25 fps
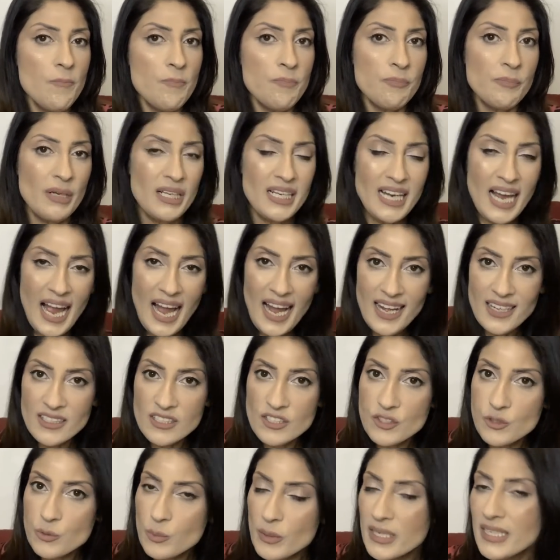But
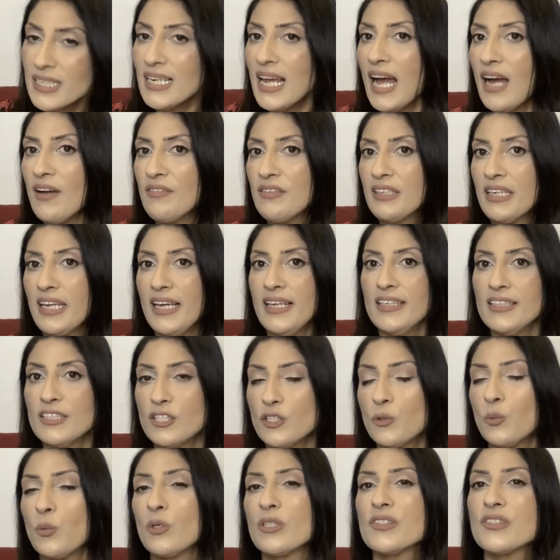as we navigated
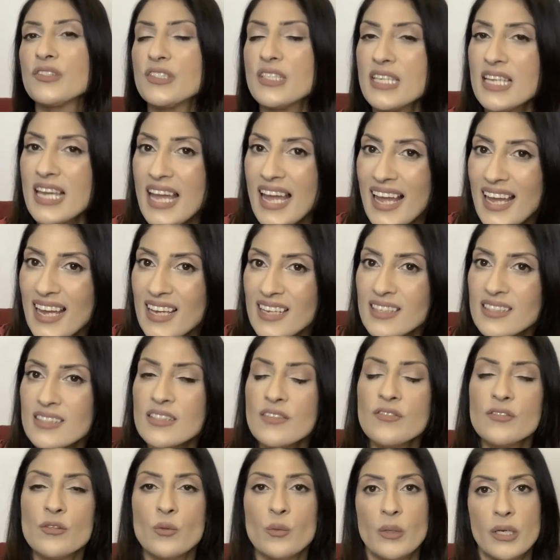towards the end
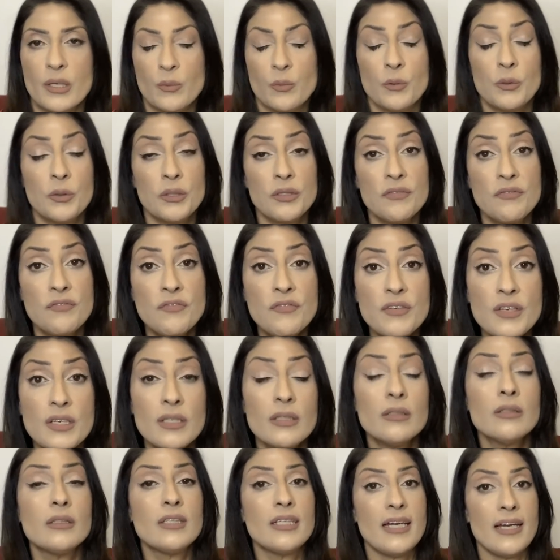of the week, we could
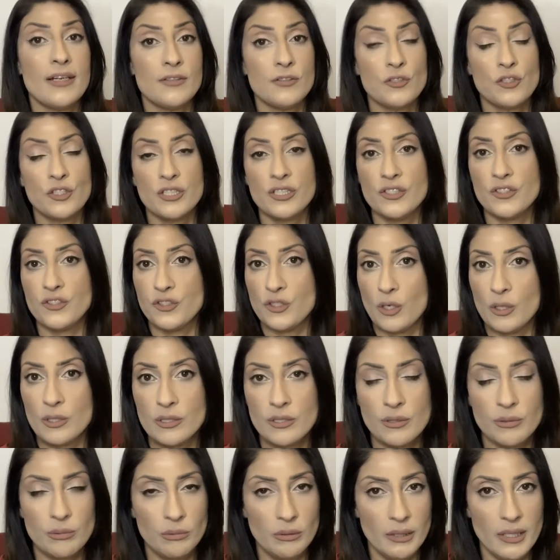feel the energy
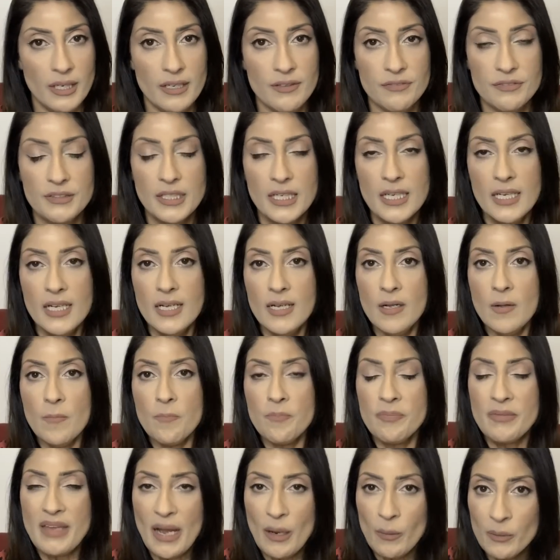start to lift.
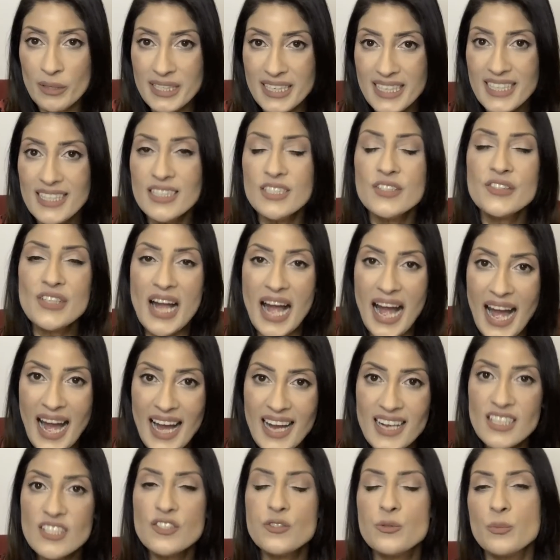Now it is
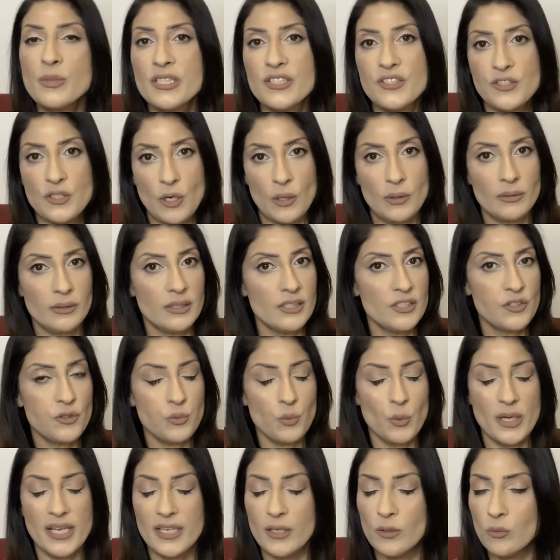as we start this
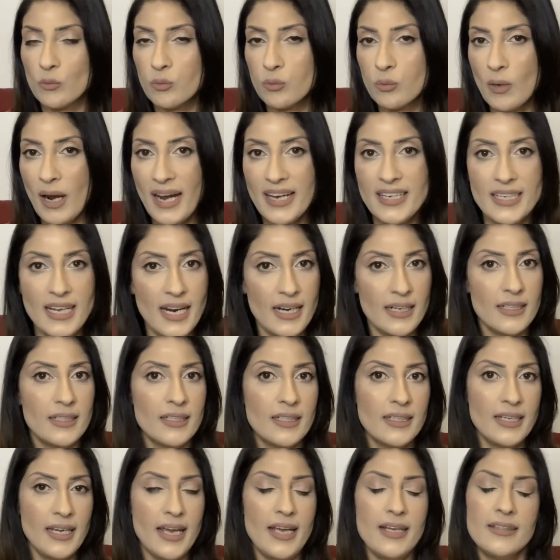week, right out of
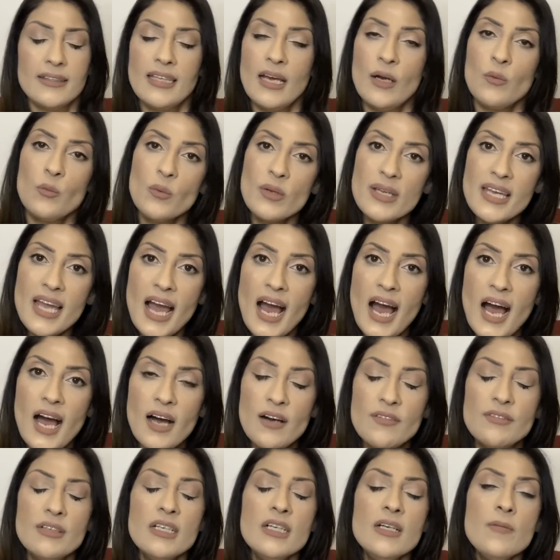the gate, that we
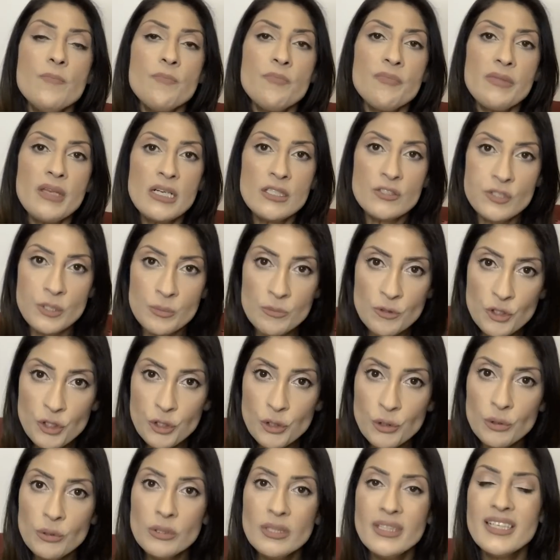have some
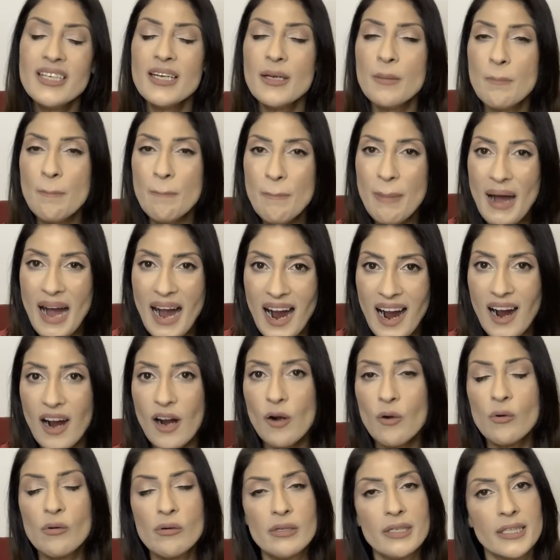truly
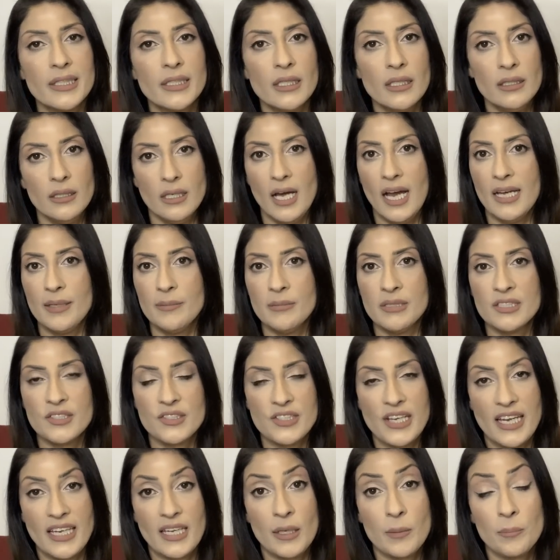empowering alignments
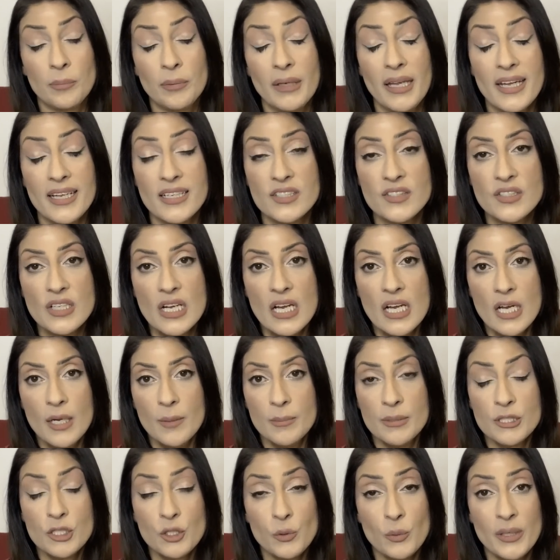taking place
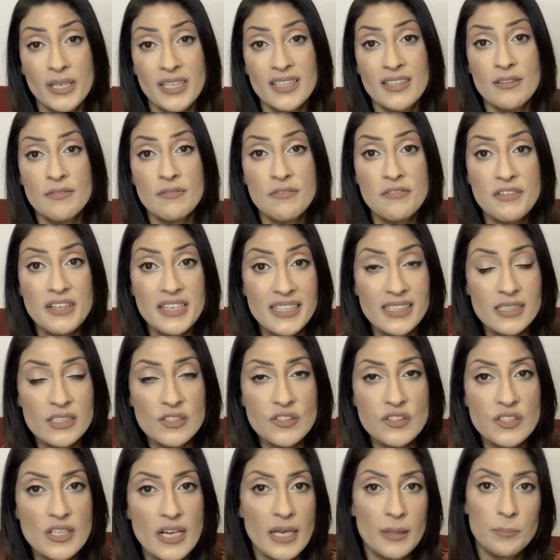between
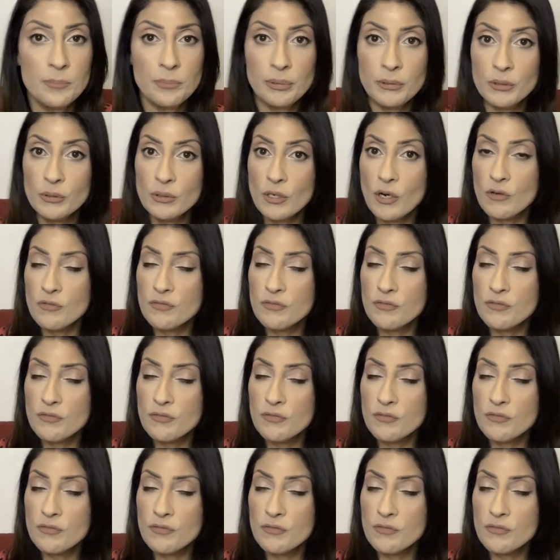Venus and Pluto